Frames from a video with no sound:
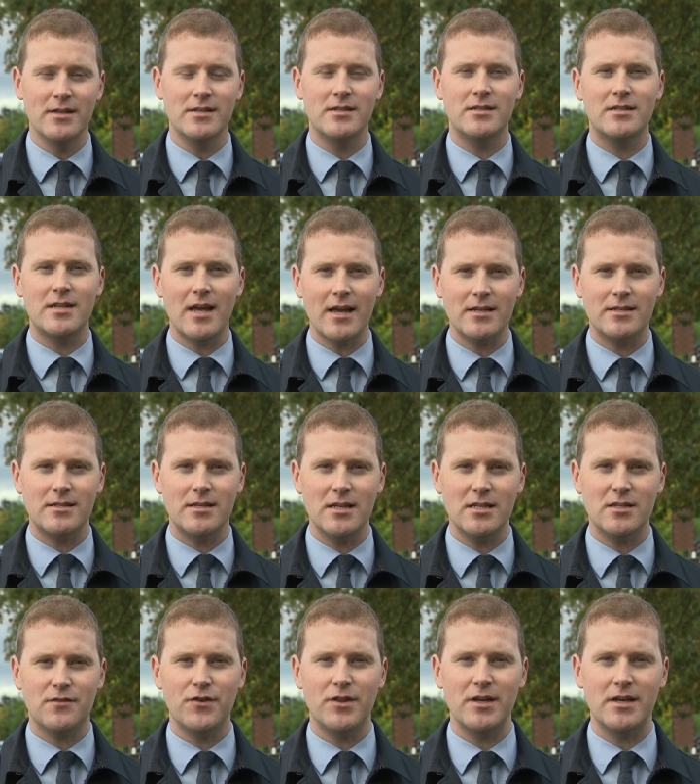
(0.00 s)
six
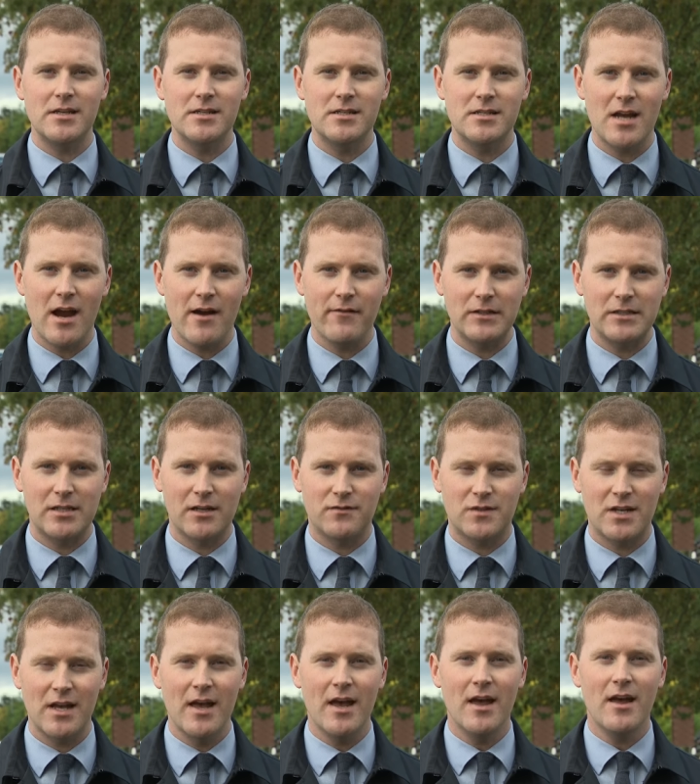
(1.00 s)
seats for the
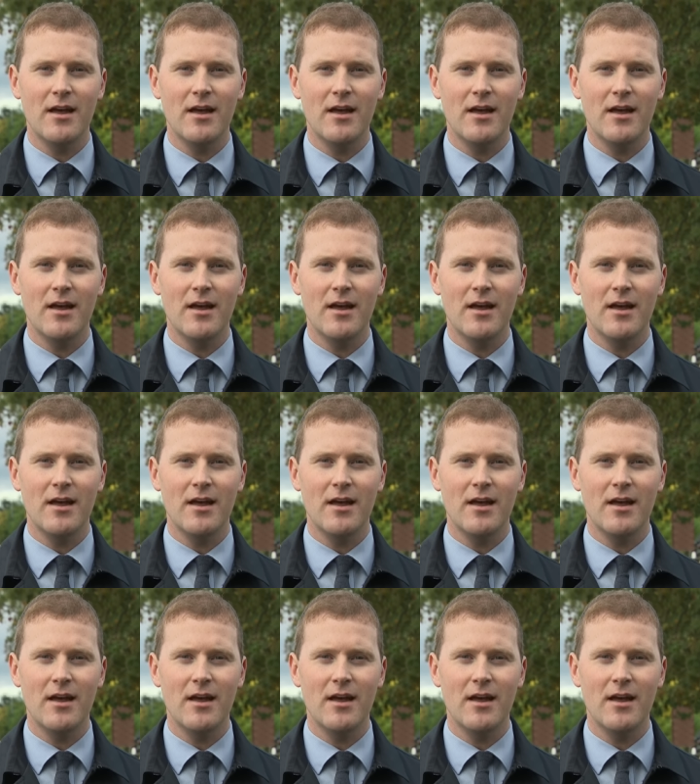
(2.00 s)
Conservatives.